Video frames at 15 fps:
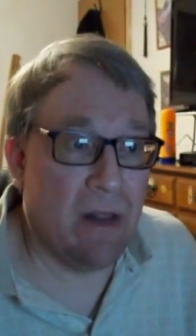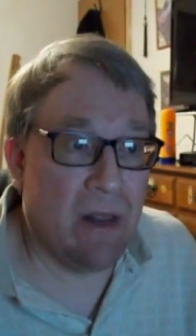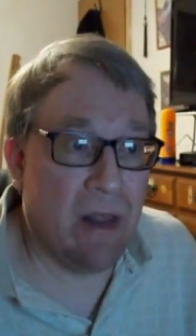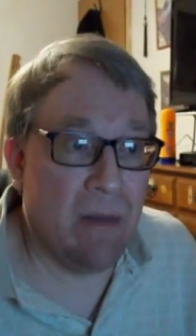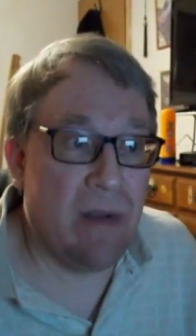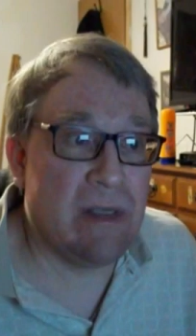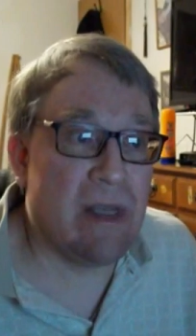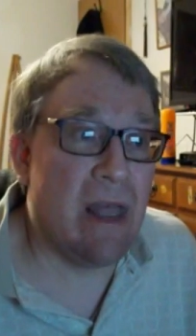
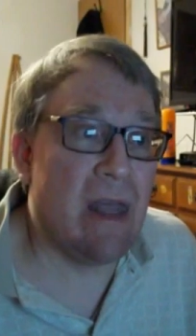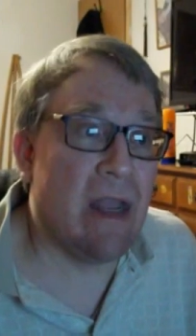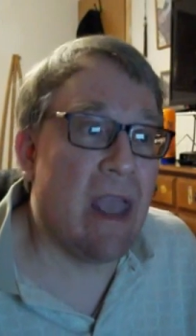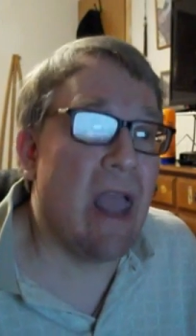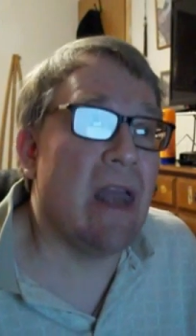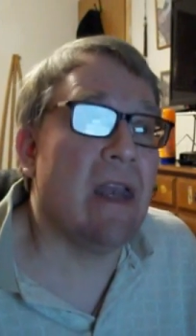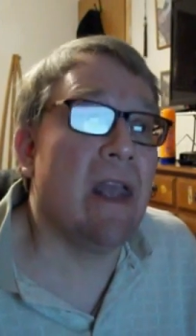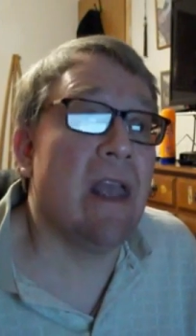Let me say that
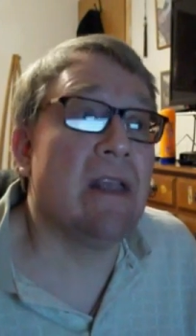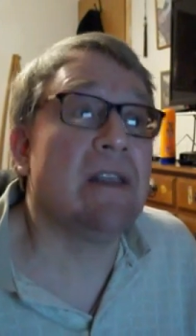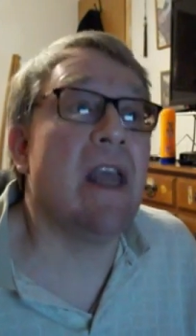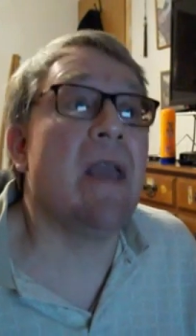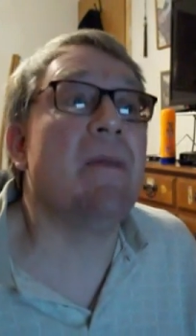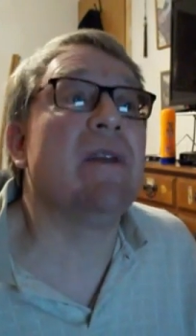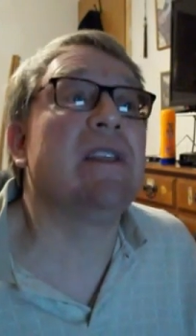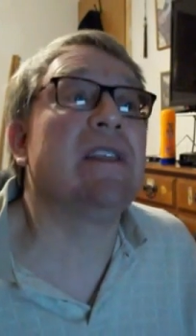again. His
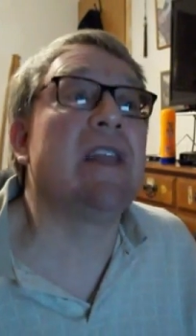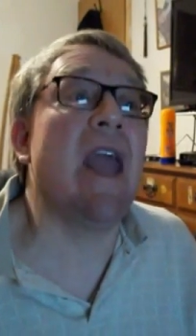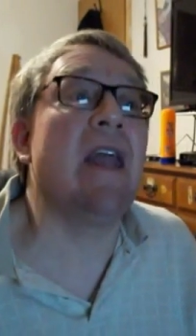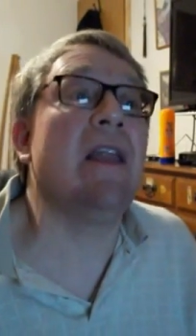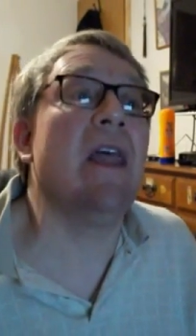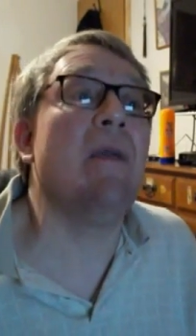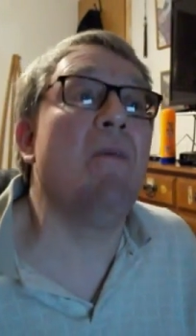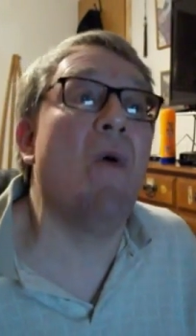name is
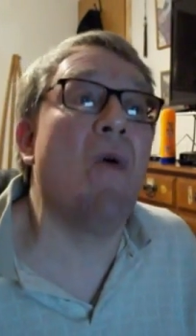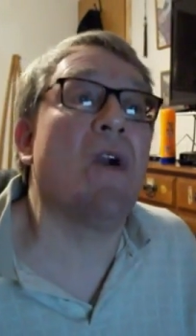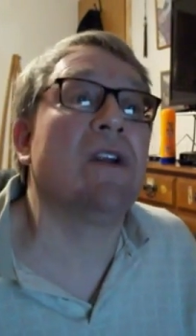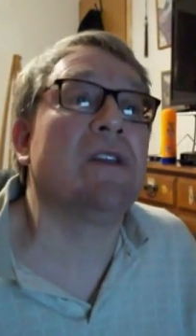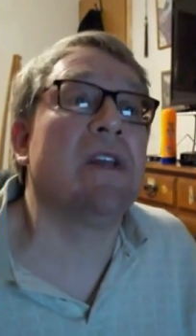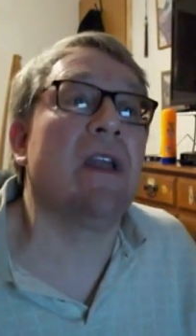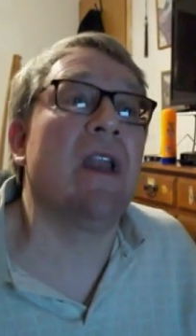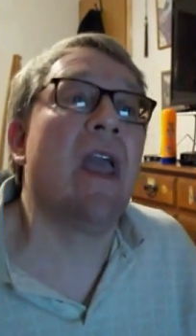Stanley
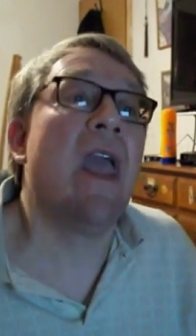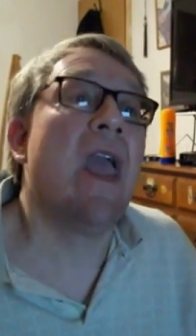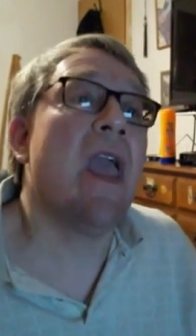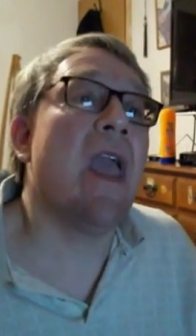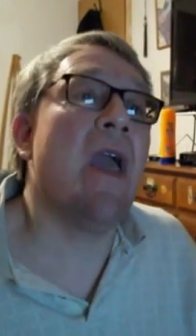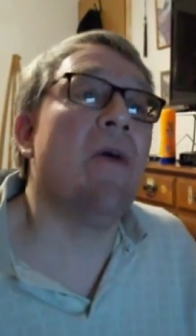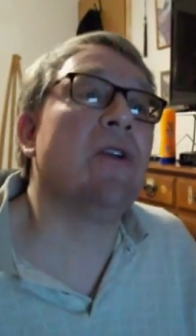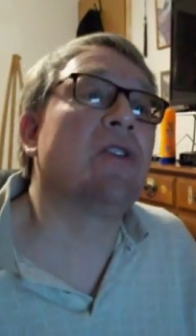Morison.
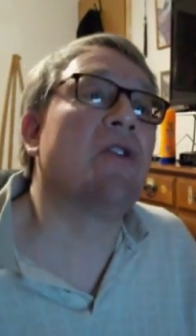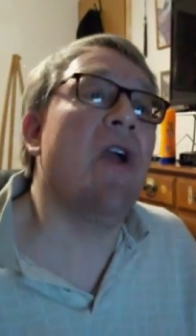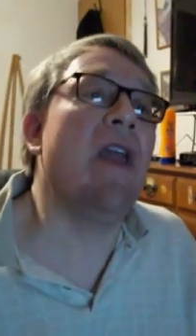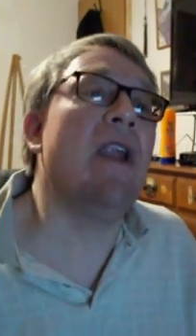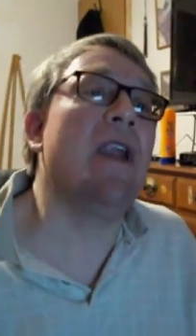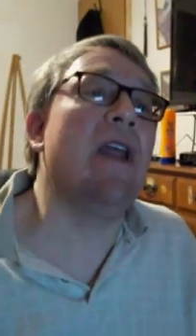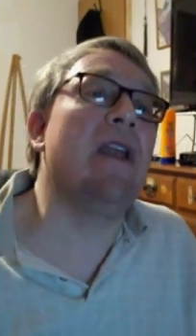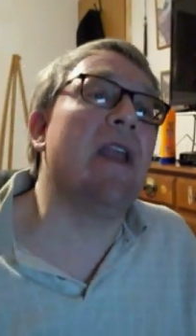It was
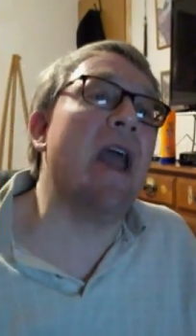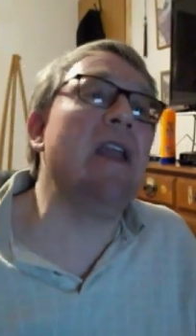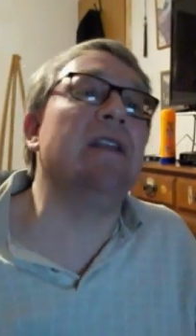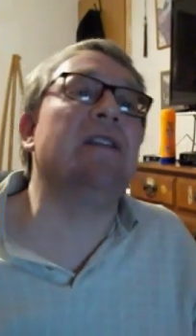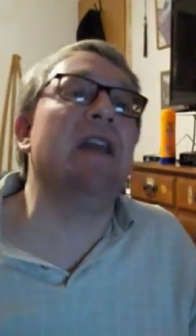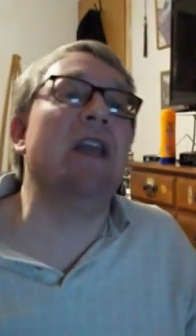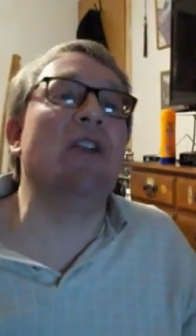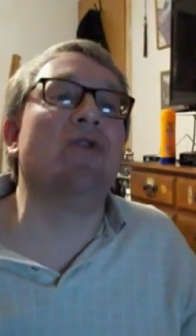created in
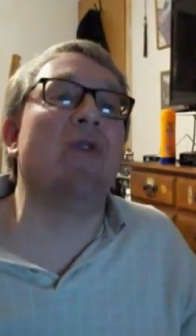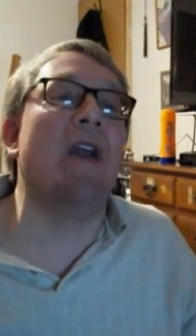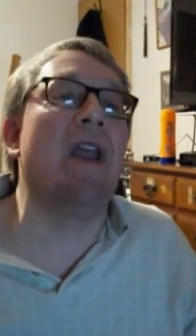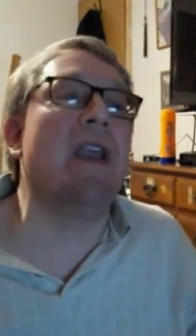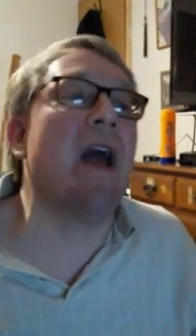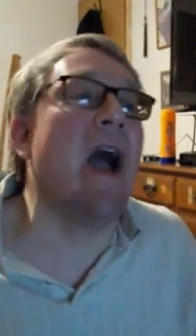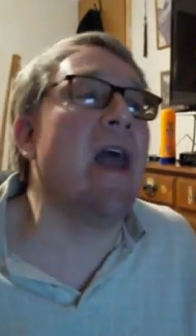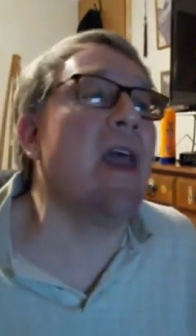
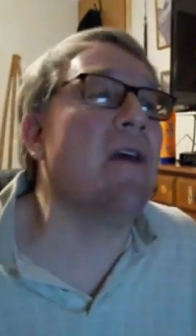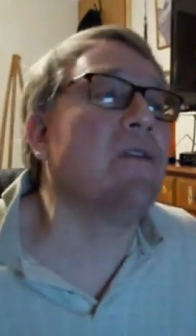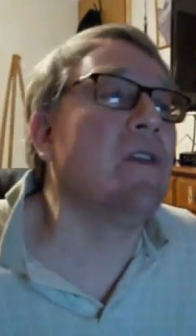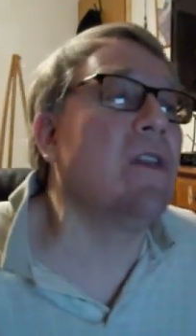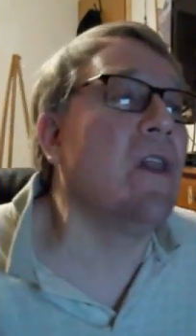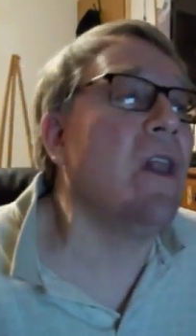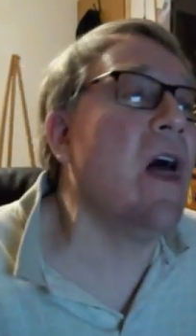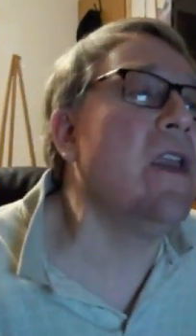1929 after
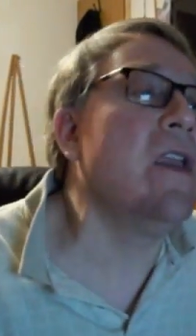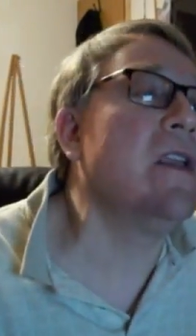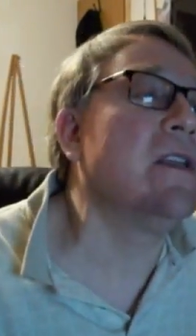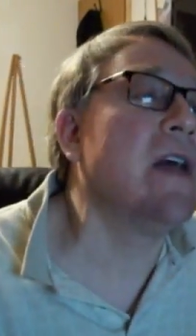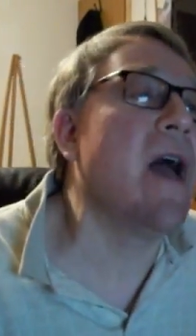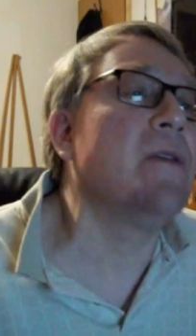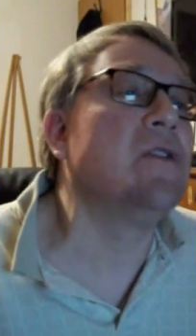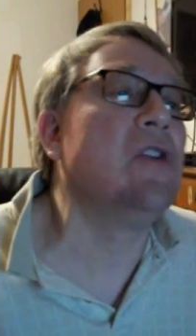the London
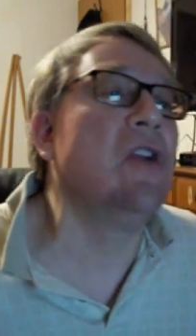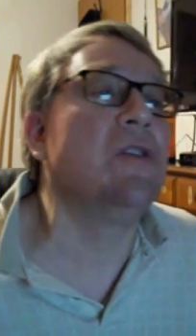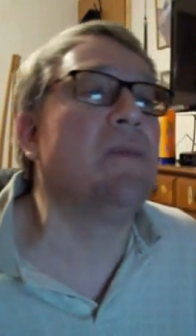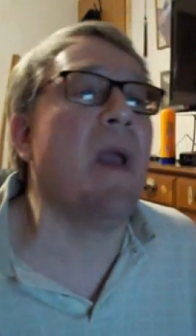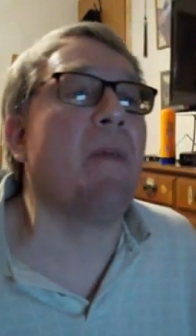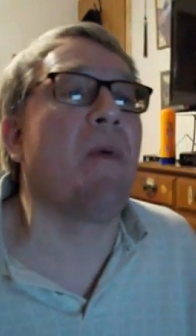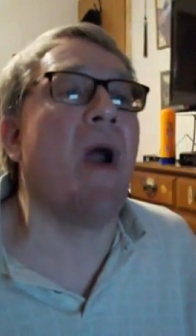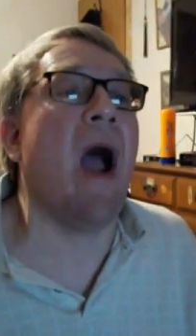Times
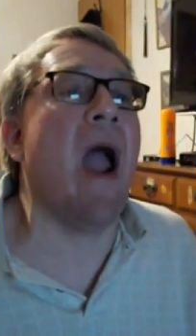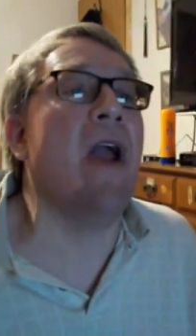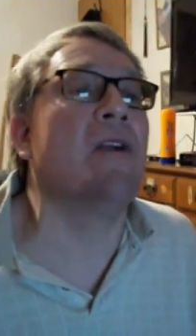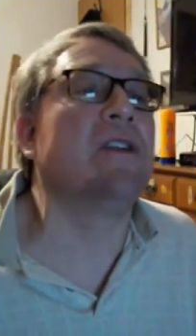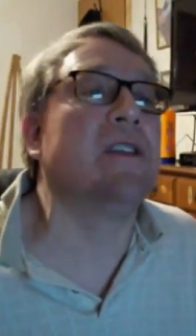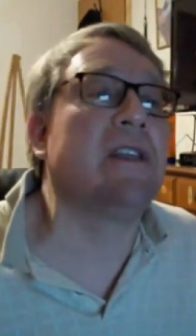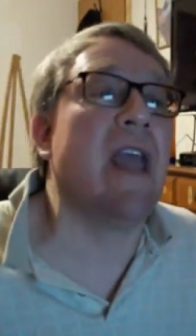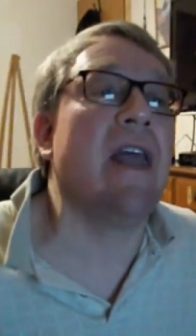newspaper
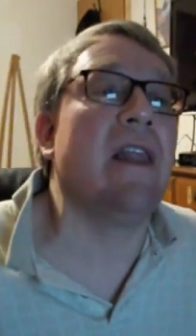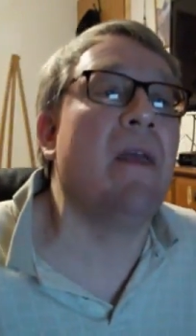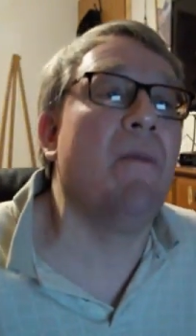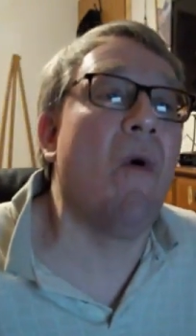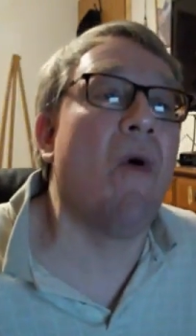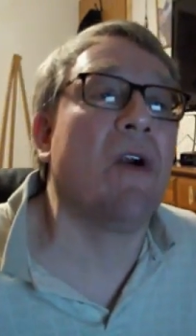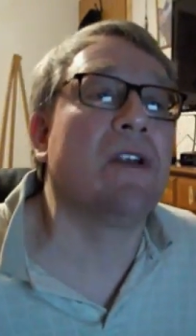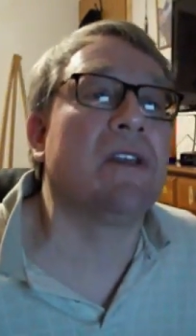hired Stanley
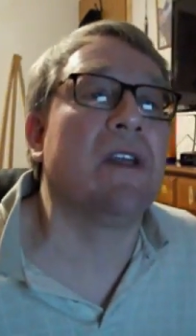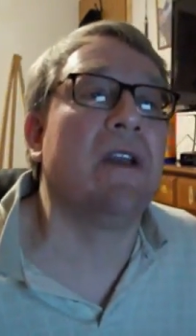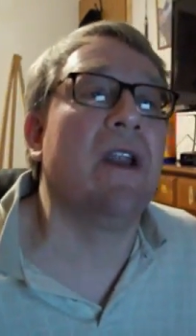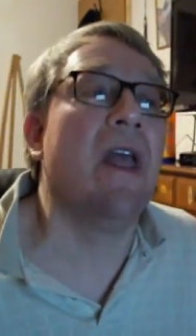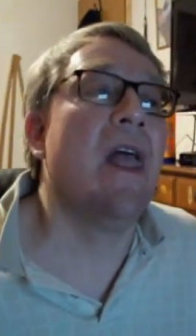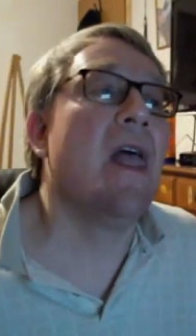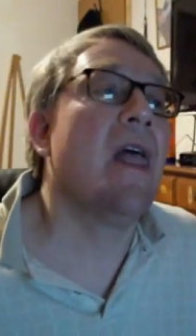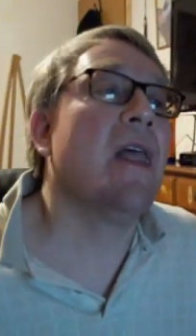Morison.